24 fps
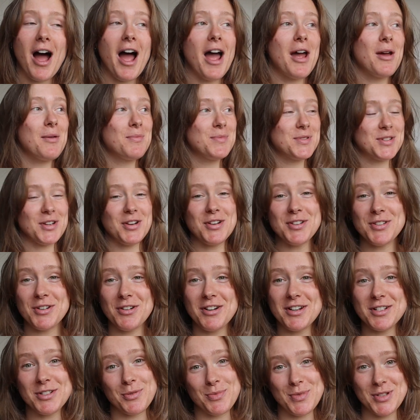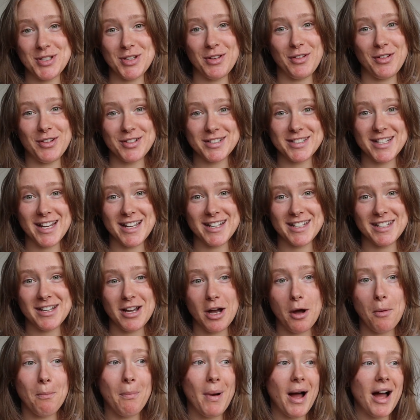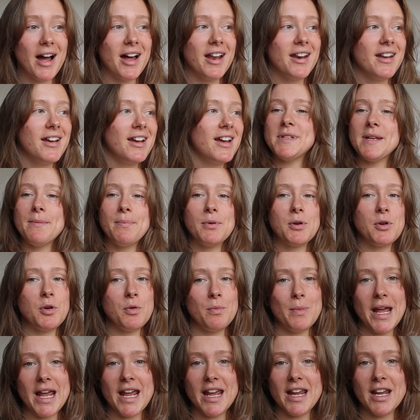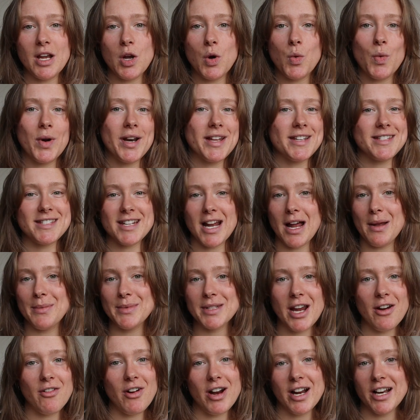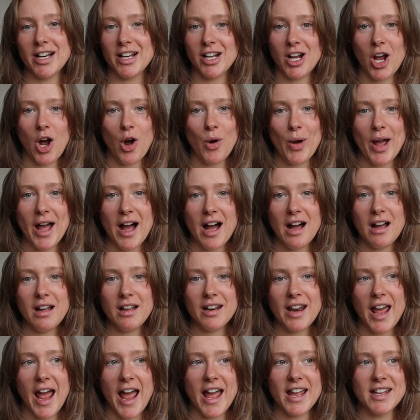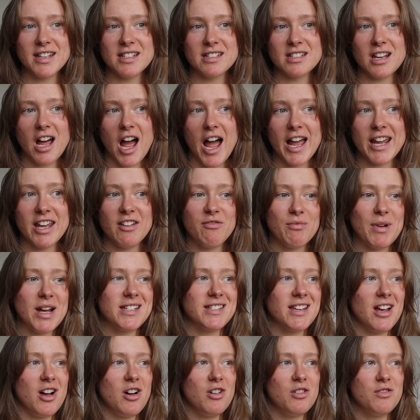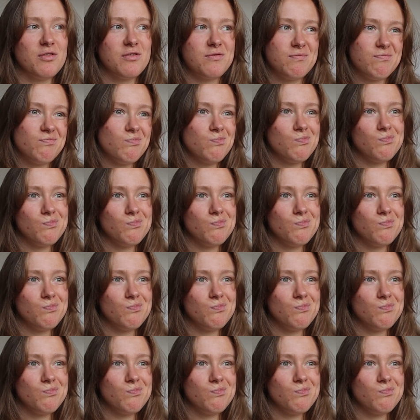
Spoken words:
I am so sorry it took me so long to get here, but typical me, when it's time to get ready to go out and I give myself